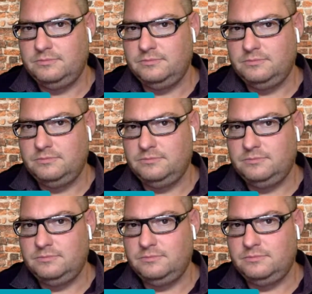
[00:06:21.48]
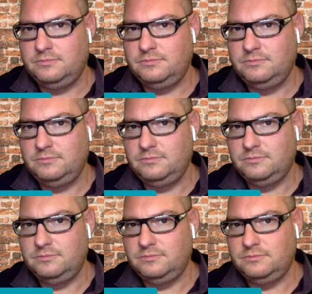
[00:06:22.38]

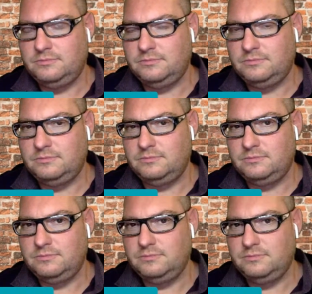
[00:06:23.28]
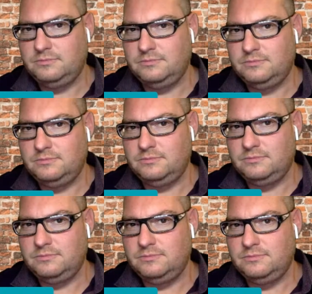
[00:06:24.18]

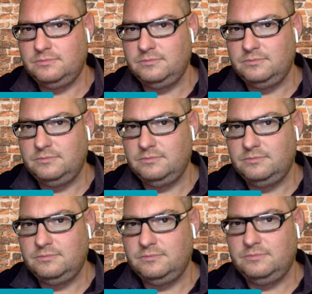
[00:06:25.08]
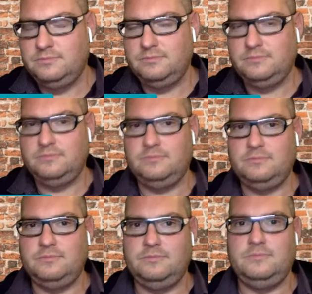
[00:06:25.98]

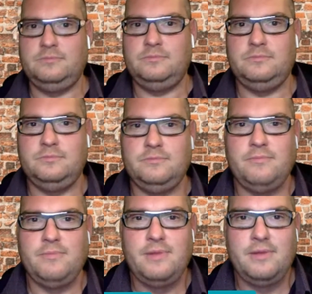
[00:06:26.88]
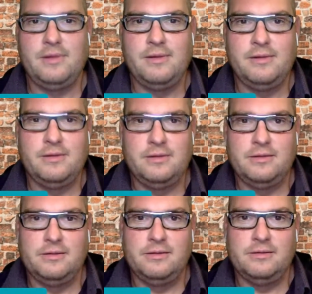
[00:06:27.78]

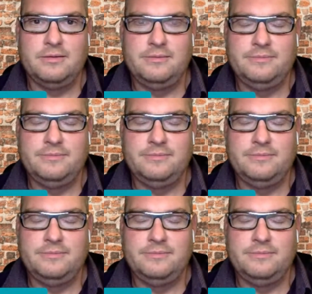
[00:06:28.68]
(not speaking)